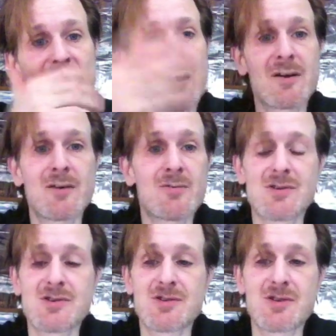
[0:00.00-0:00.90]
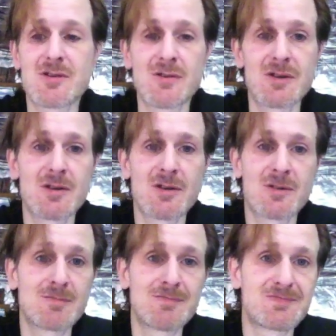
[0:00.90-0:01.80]
I don't know where this is going.
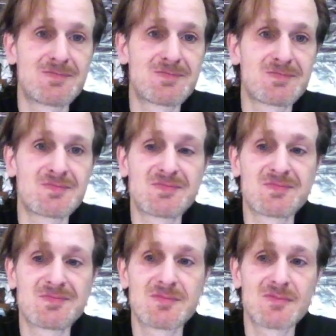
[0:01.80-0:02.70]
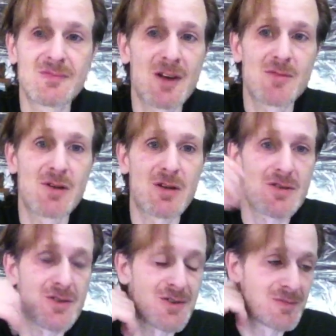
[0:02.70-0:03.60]
Uh, I'm
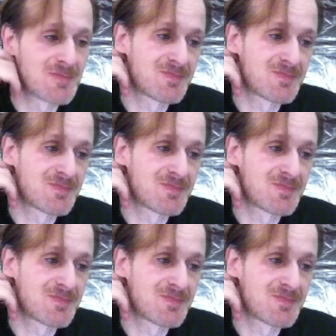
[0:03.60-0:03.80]
lost.